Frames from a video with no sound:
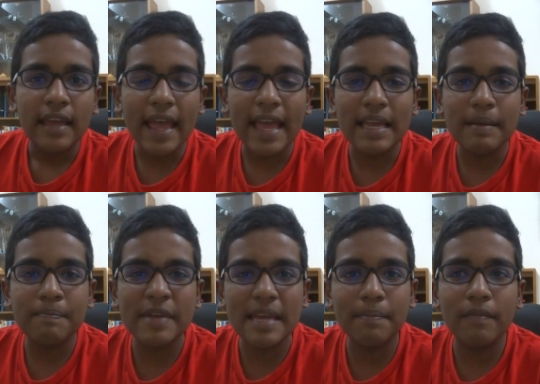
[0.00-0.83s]
a
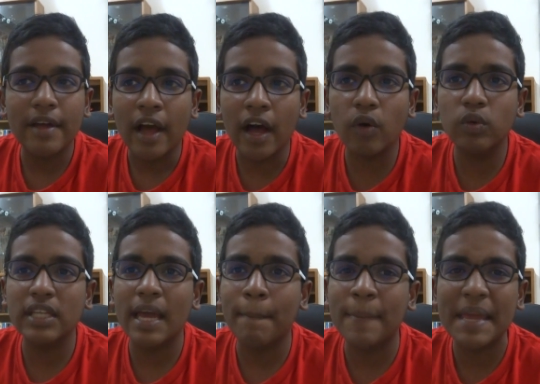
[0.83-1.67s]
pe-
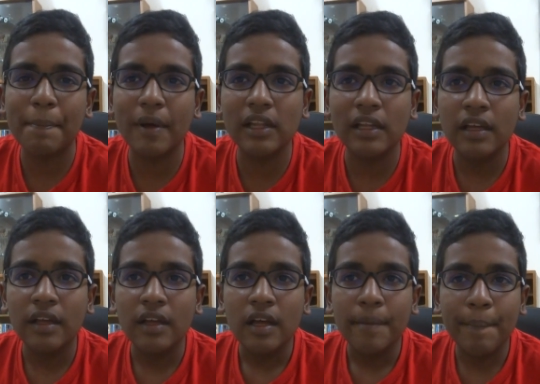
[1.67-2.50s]
hold a people,
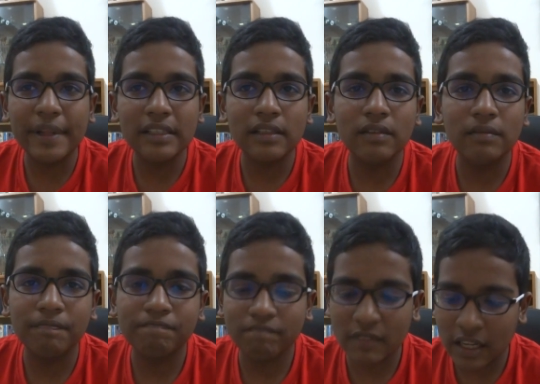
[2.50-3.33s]
people
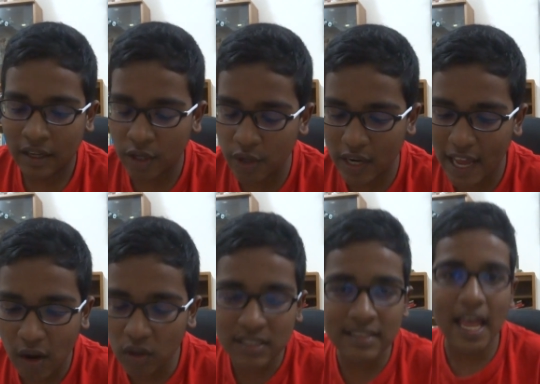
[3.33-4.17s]
you
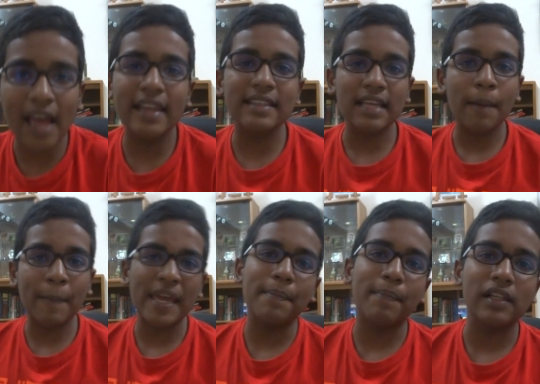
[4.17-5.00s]
cannot silence a
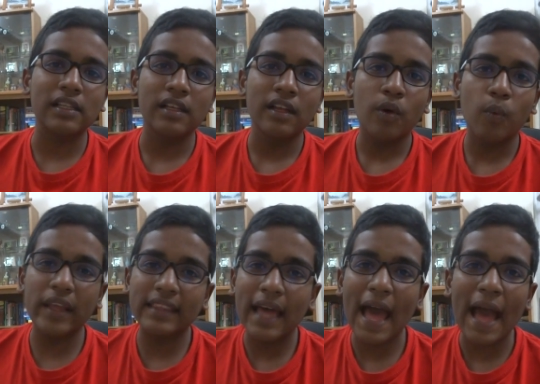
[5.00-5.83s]
people
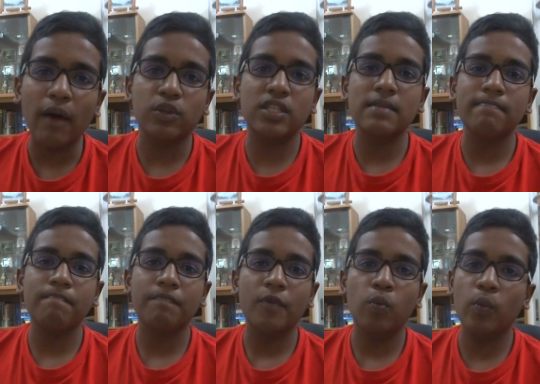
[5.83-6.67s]
without,
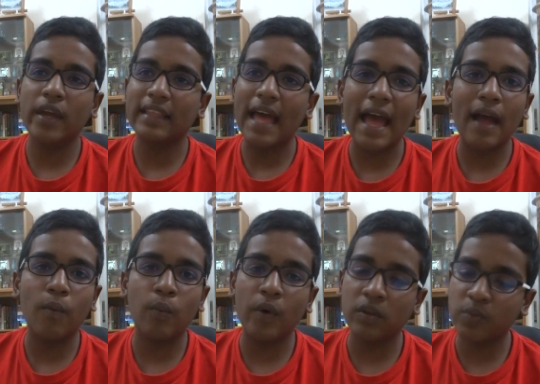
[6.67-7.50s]
with,
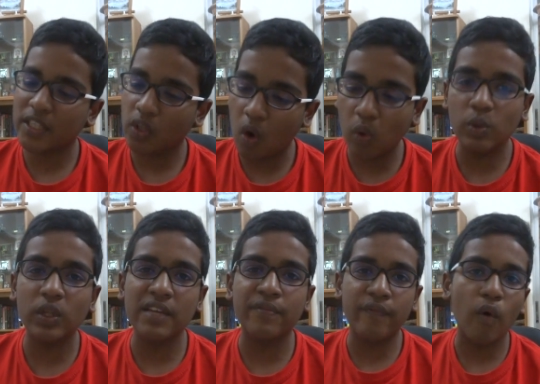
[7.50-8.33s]
with
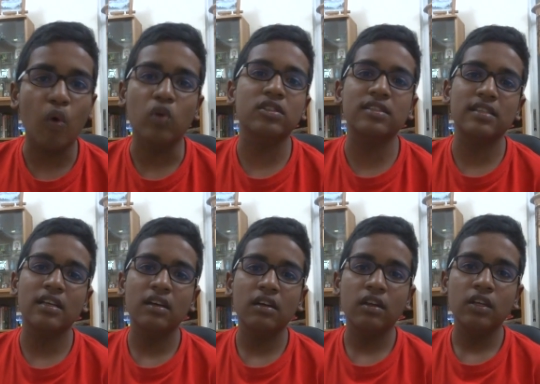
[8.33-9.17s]
only force.
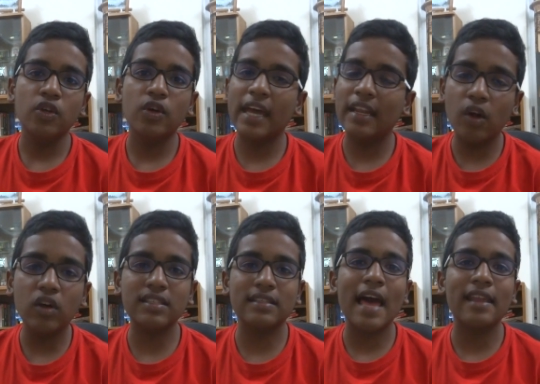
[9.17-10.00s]
You
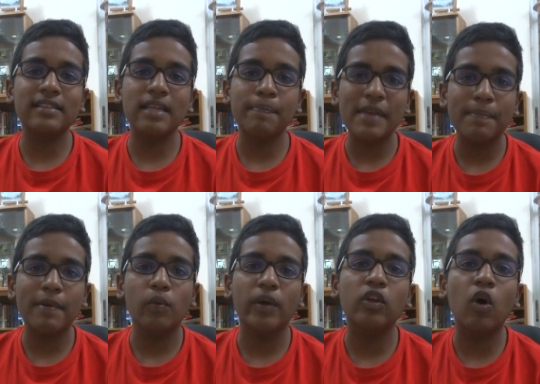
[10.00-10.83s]
cannot silence a
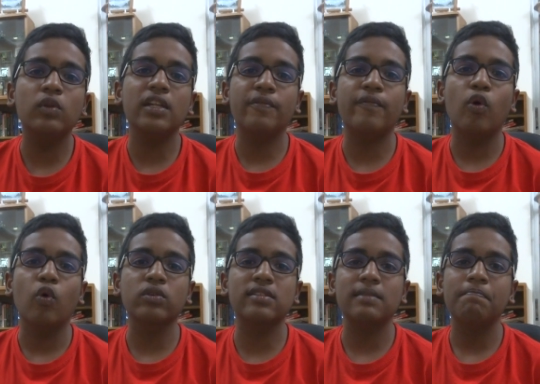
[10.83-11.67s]
people with only
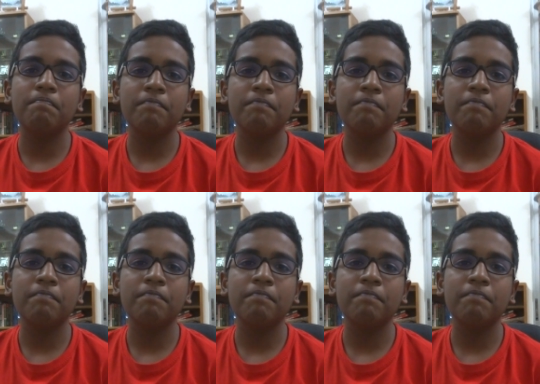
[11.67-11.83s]
force.